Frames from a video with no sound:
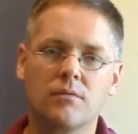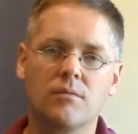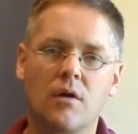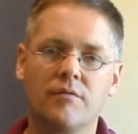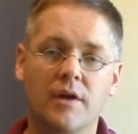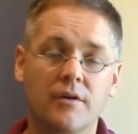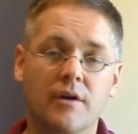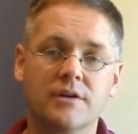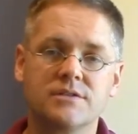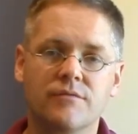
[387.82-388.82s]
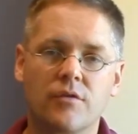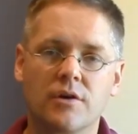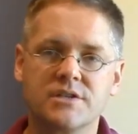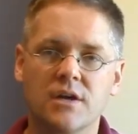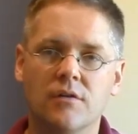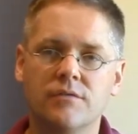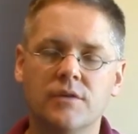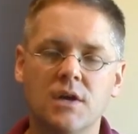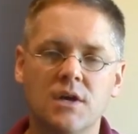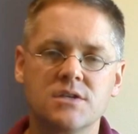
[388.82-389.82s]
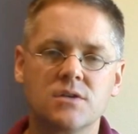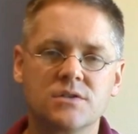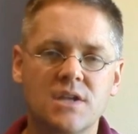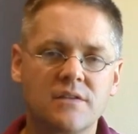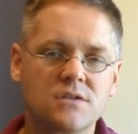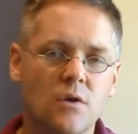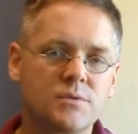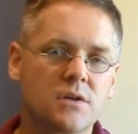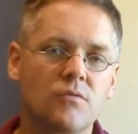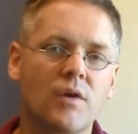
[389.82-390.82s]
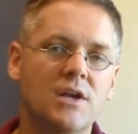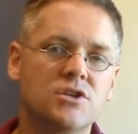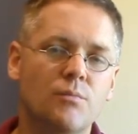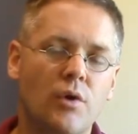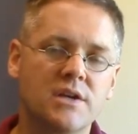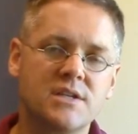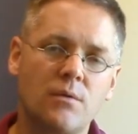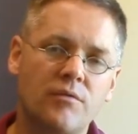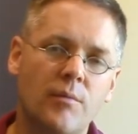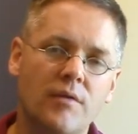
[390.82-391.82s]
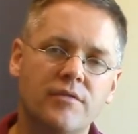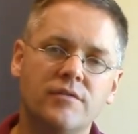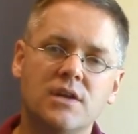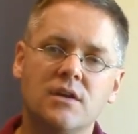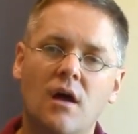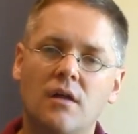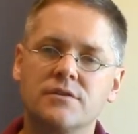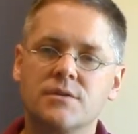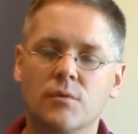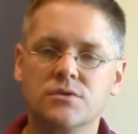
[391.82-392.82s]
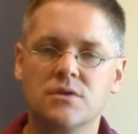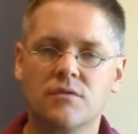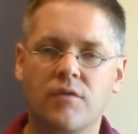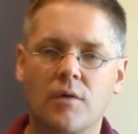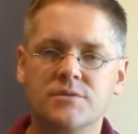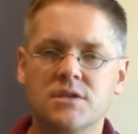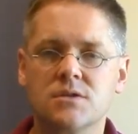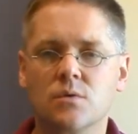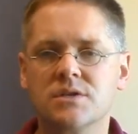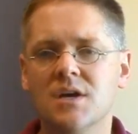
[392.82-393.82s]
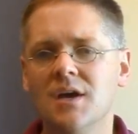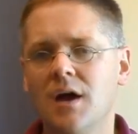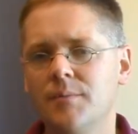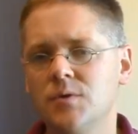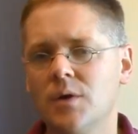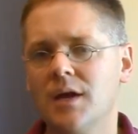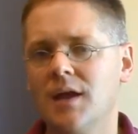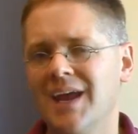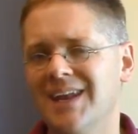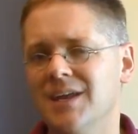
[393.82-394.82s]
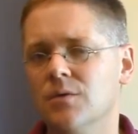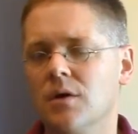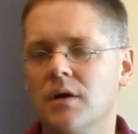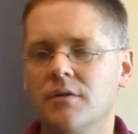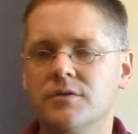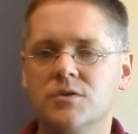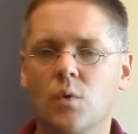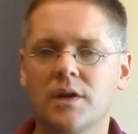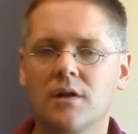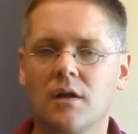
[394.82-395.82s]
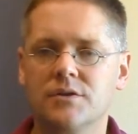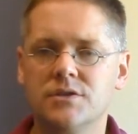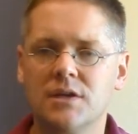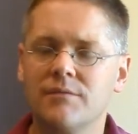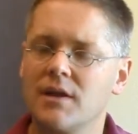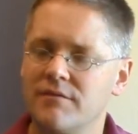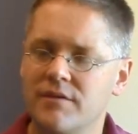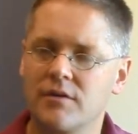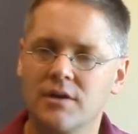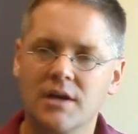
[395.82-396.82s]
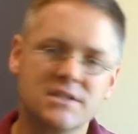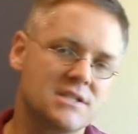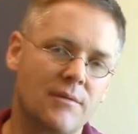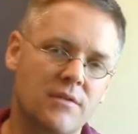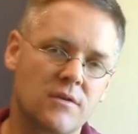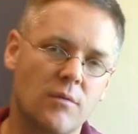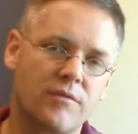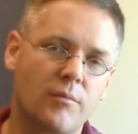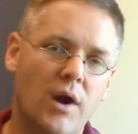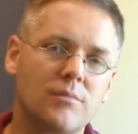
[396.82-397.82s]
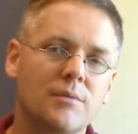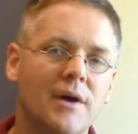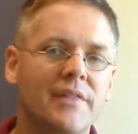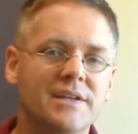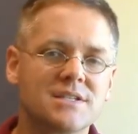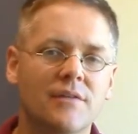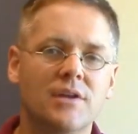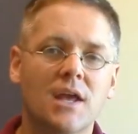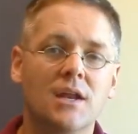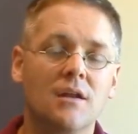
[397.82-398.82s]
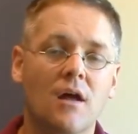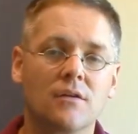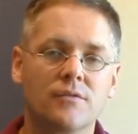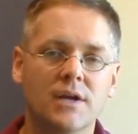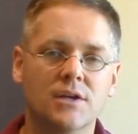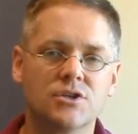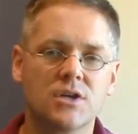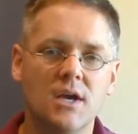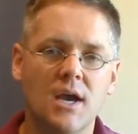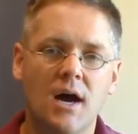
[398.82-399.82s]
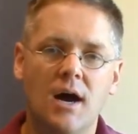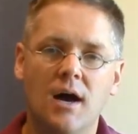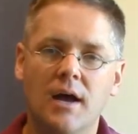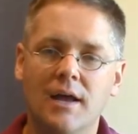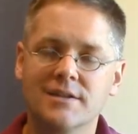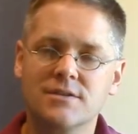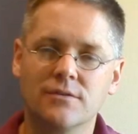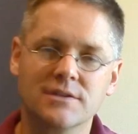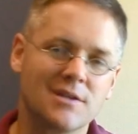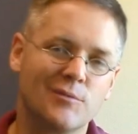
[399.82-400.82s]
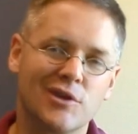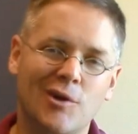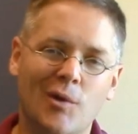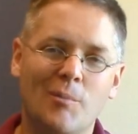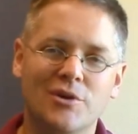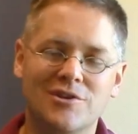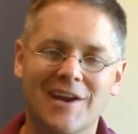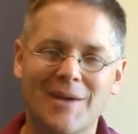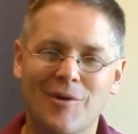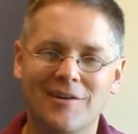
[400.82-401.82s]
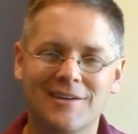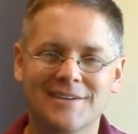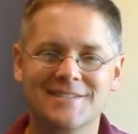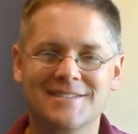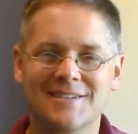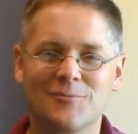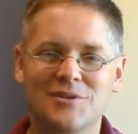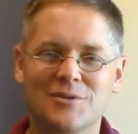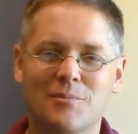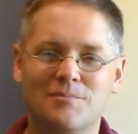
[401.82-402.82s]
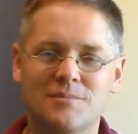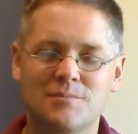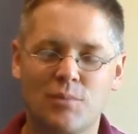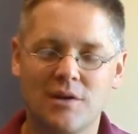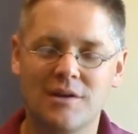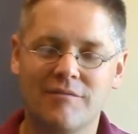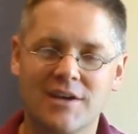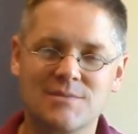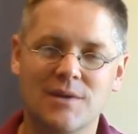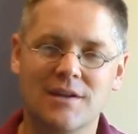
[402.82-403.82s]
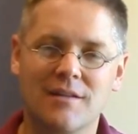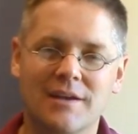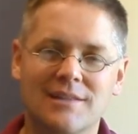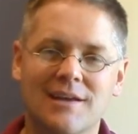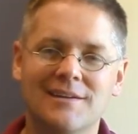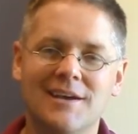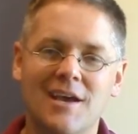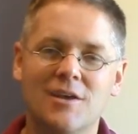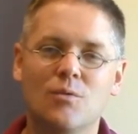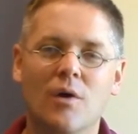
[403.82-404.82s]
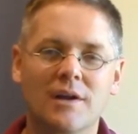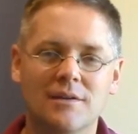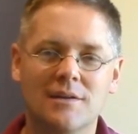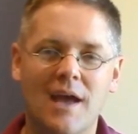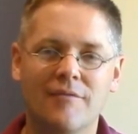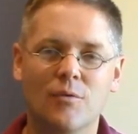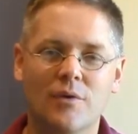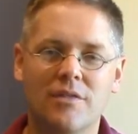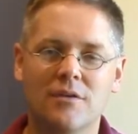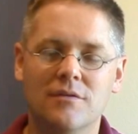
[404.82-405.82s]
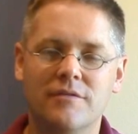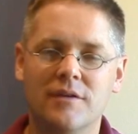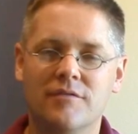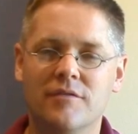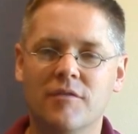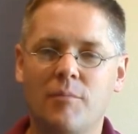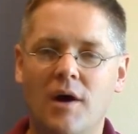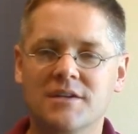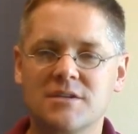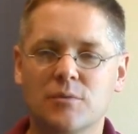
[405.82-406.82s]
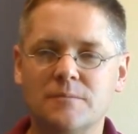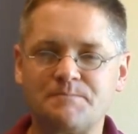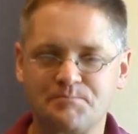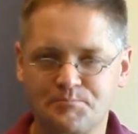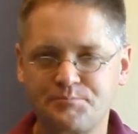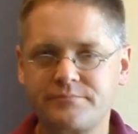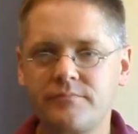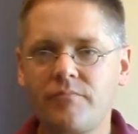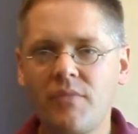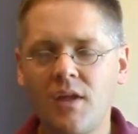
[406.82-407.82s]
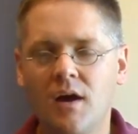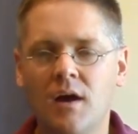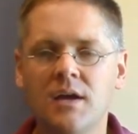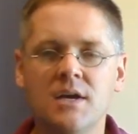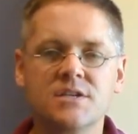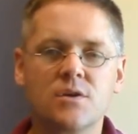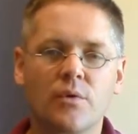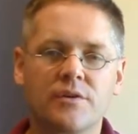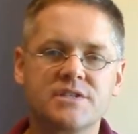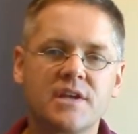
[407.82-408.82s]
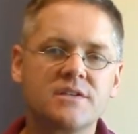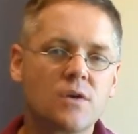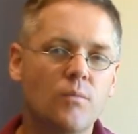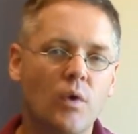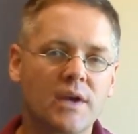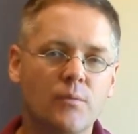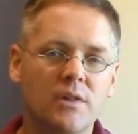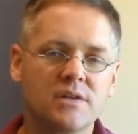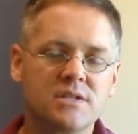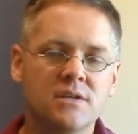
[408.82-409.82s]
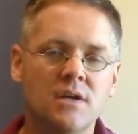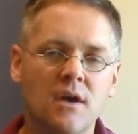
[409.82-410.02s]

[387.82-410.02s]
our veterinarians and for ourselves. So stethoscopes are going to range in price anywhere from about $15 at most of your pharmacy stores up to $80 to $120. You can get a very nice stethoscope for probably about that $70, $80 range. And it's certainly something you don't want to put your name on, because once you put an investment in like that, you'd want to have it with you if possible. So with our stethoscope, what can we listen